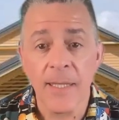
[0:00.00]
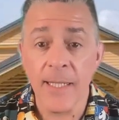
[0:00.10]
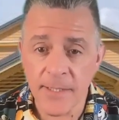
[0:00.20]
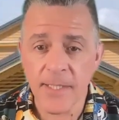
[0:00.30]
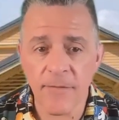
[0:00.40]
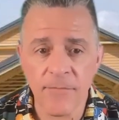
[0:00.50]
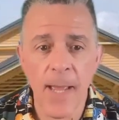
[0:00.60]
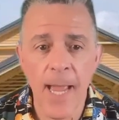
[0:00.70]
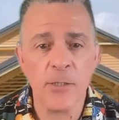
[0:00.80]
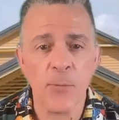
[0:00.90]
These gift
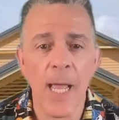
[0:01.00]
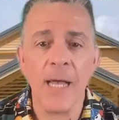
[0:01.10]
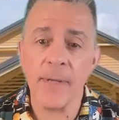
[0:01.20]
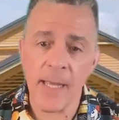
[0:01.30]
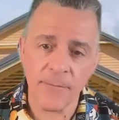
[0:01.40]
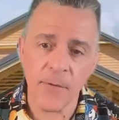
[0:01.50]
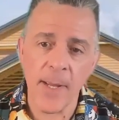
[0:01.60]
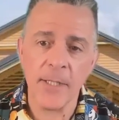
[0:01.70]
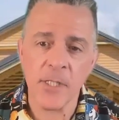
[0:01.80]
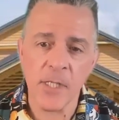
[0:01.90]
bags will have
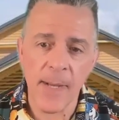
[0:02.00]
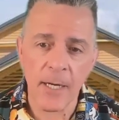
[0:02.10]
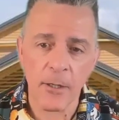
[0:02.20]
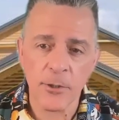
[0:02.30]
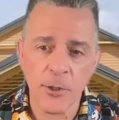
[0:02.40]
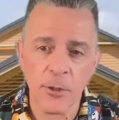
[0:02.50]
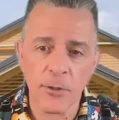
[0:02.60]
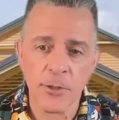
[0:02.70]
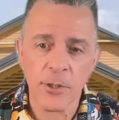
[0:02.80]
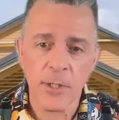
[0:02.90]
information about our
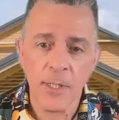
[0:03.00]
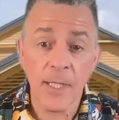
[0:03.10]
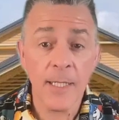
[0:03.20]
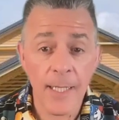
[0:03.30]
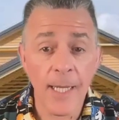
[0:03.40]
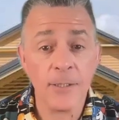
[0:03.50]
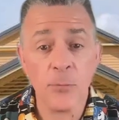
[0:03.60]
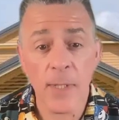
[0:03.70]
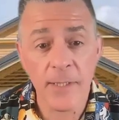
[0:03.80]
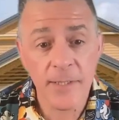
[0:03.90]
church as
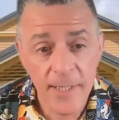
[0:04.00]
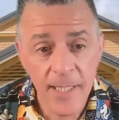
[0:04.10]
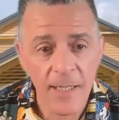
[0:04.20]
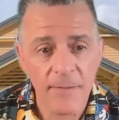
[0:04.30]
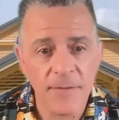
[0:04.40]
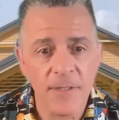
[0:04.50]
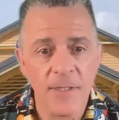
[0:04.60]
well as a gift.